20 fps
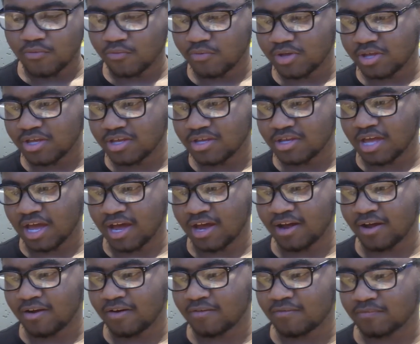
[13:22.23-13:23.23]
We
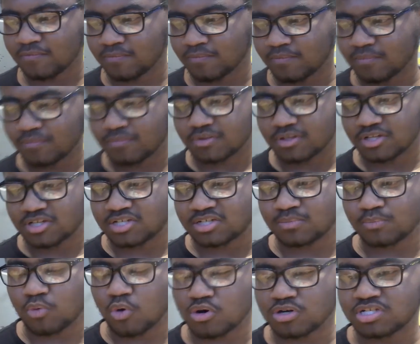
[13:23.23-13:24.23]
have
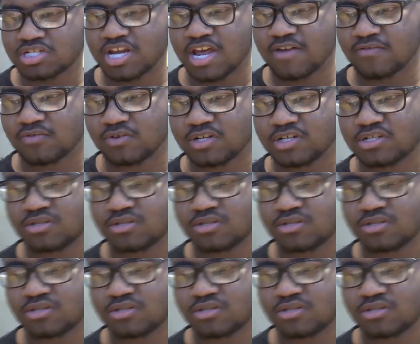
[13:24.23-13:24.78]
more savory